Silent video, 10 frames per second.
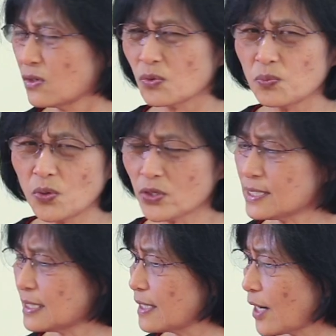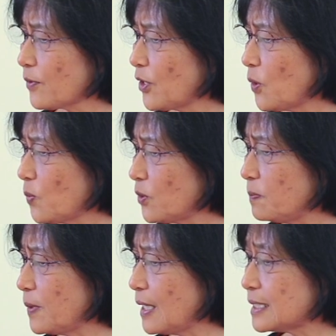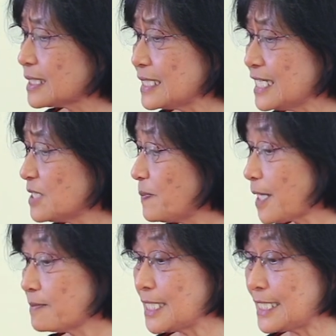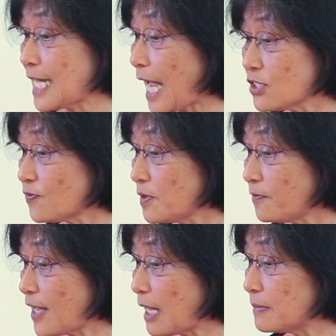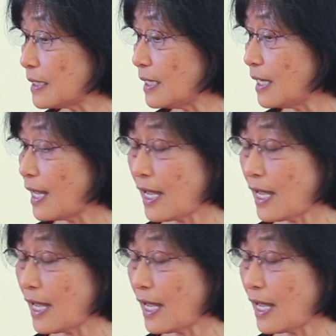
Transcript: The worst scenario would be the teens become detached from the family